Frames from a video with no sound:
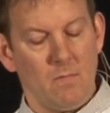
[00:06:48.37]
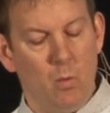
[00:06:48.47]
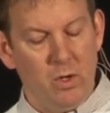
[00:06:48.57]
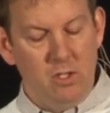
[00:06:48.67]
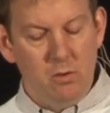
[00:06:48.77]

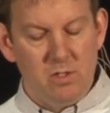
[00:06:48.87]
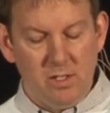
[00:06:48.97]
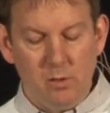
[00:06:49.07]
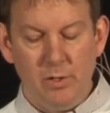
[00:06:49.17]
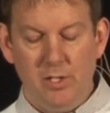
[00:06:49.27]
when you
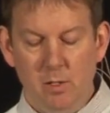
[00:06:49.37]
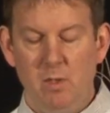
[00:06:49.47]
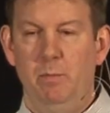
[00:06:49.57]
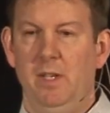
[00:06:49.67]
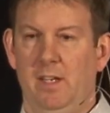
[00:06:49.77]
deal with
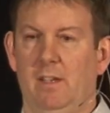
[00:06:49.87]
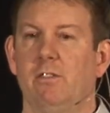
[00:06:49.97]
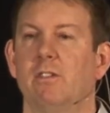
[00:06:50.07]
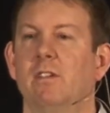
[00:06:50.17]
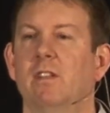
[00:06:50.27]
human beings,